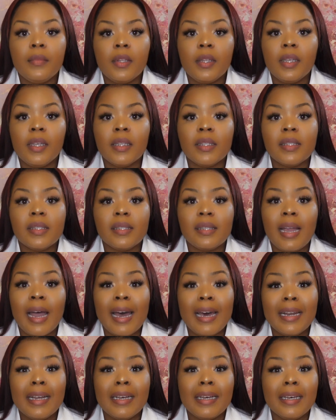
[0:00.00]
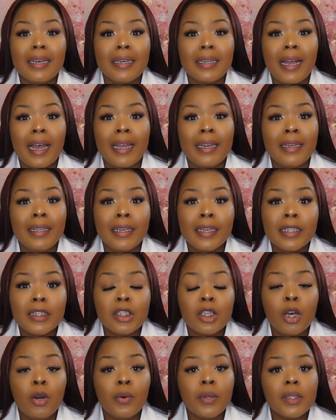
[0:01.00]
It's not a good idea
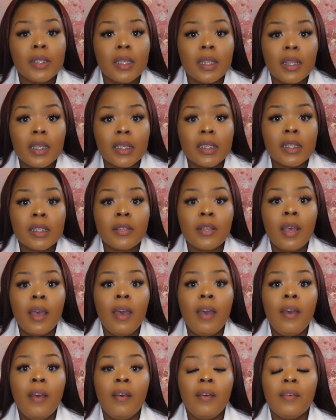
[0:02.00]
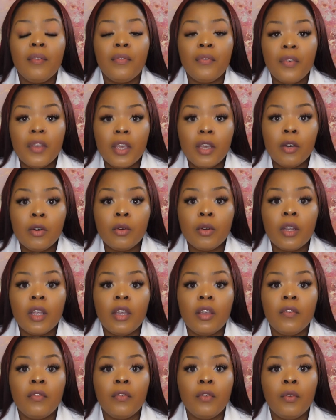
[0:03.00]
to go into this field
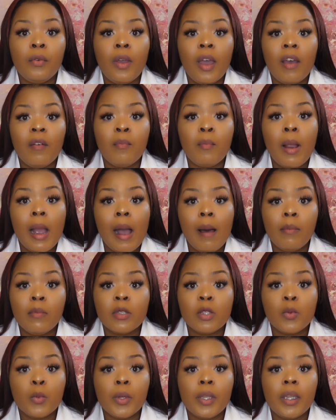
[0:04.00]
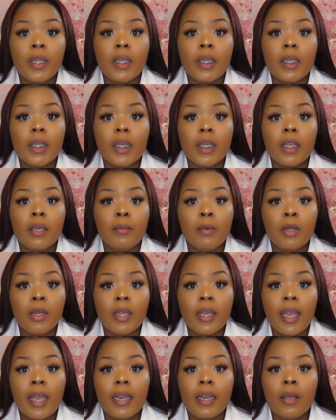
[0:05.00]
if you have problems with
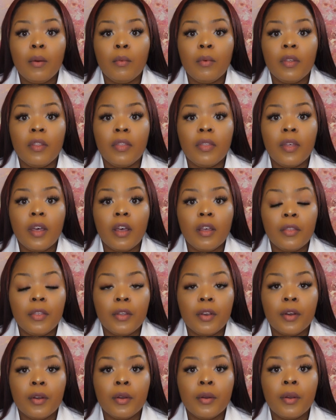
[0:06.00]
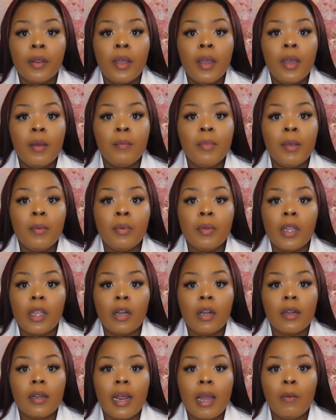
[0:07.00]
communicating with other people
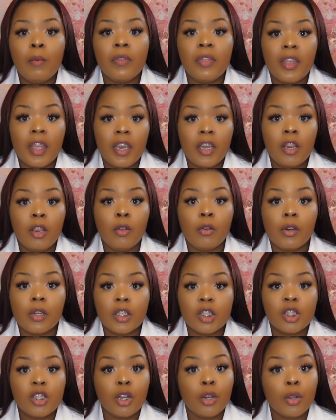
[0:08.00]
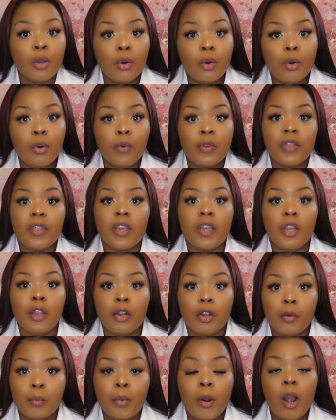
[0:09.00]
that are not within your circle, within
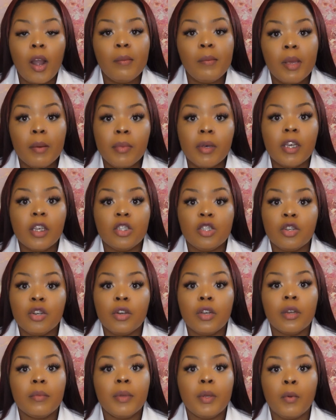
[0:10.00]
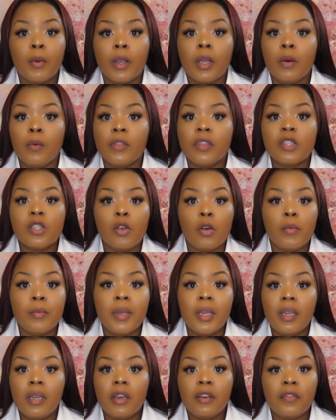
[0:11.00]
your department, because you're going to be working with so
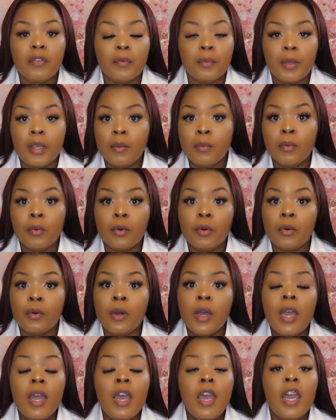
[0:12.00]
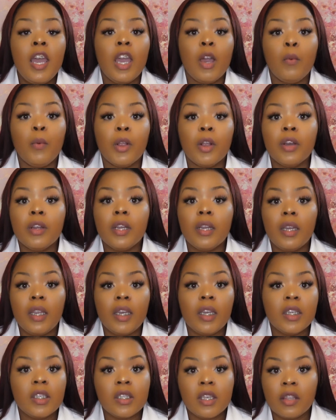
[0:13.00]
many different people, and we're going to
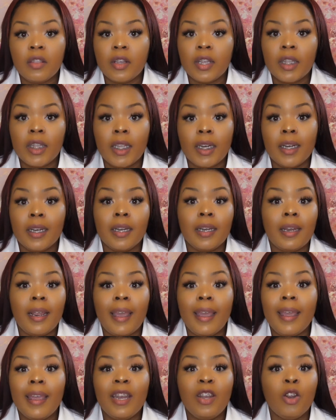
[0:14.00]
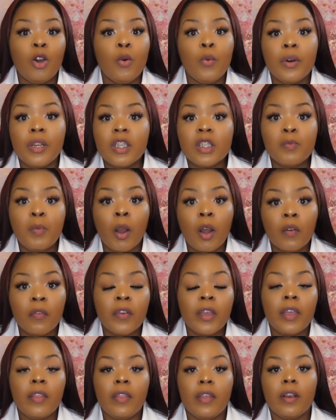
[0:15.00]
need each other at the end of the day. No one is
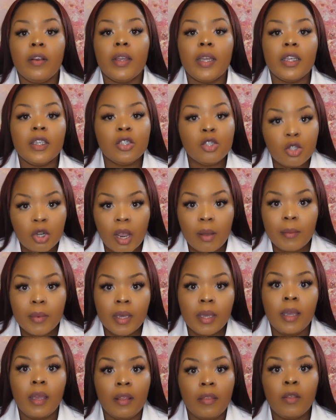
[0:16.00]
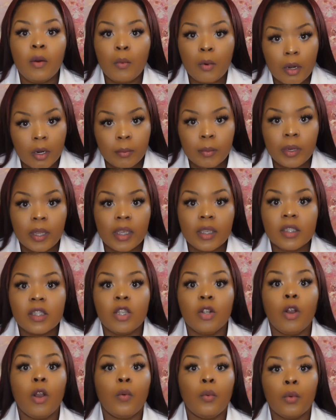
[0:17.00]
perfect. There is drama in the workplace.
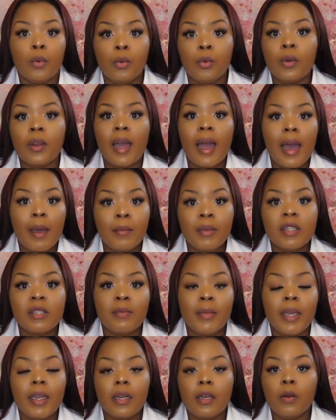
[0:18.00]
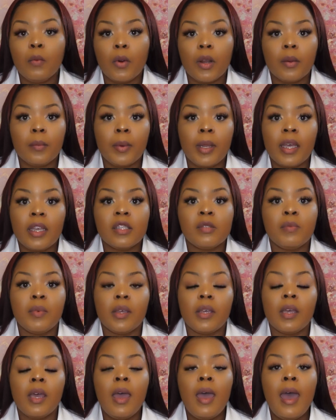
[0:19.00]
There are rude comments made in the workplace,
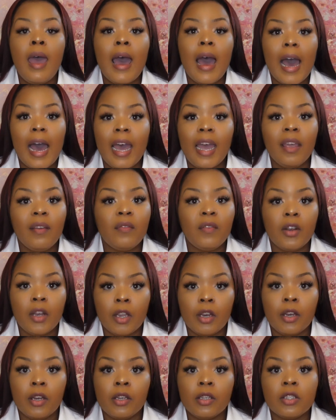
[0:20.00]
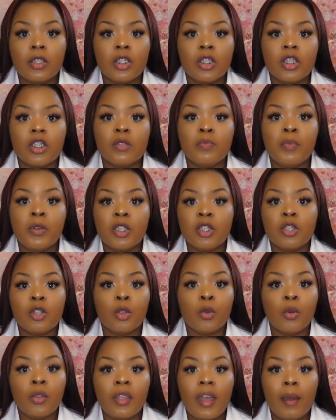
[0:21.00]
but I've learned to just push
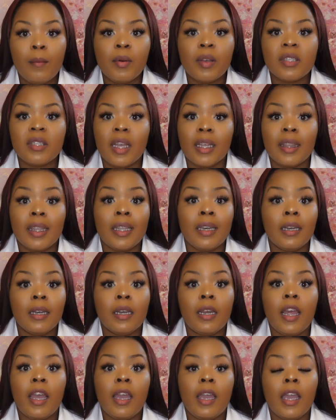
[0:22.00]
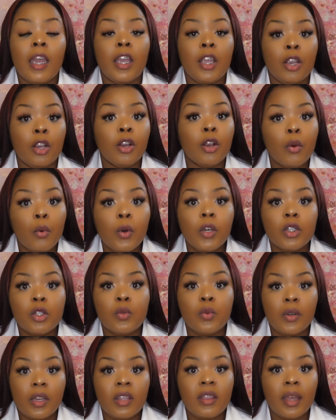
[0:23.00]
through that, because at the end of the day, and you're going
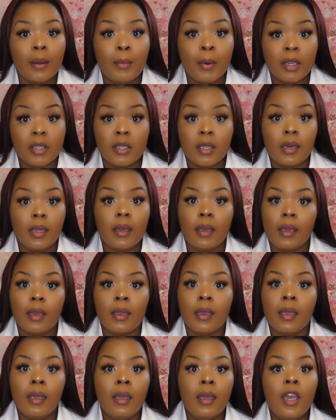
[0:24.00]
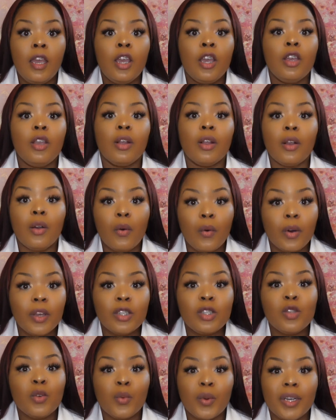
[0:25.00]
to need that person again. You're
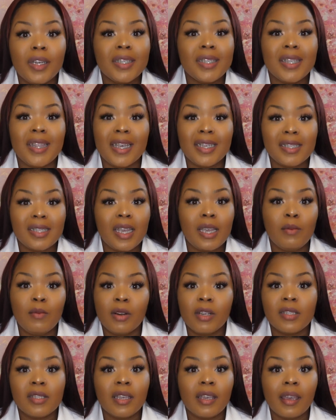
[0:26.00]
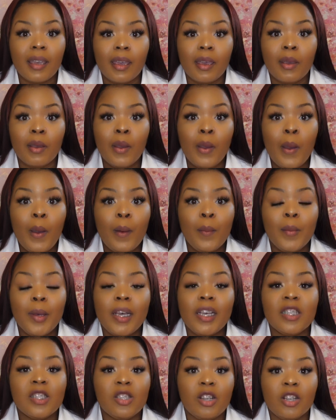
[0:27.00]
going to run into that same nurse again,
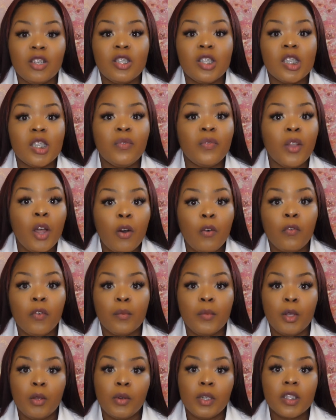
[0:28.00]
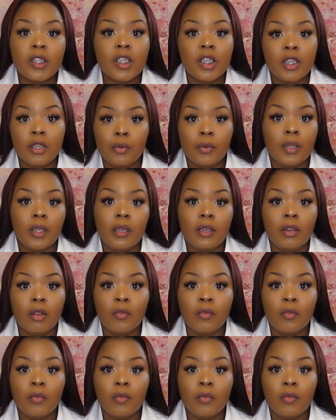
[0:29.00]
because nurses float from unit to unit.